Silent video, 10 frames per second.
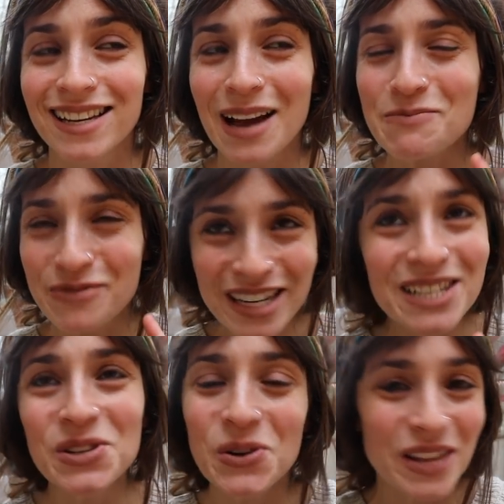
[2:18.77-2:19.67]
I'm pretty
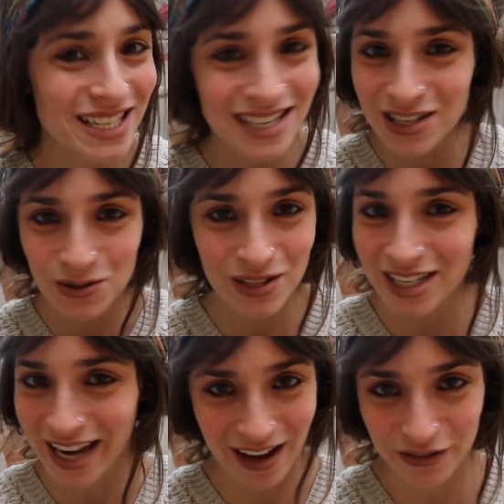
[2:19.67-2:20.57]
sure they didn't do
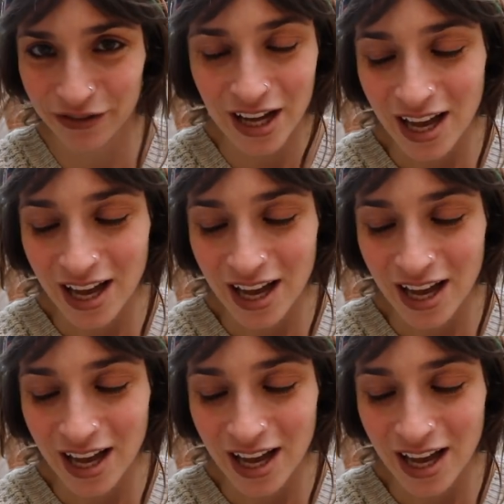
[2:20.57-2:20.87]
decaf.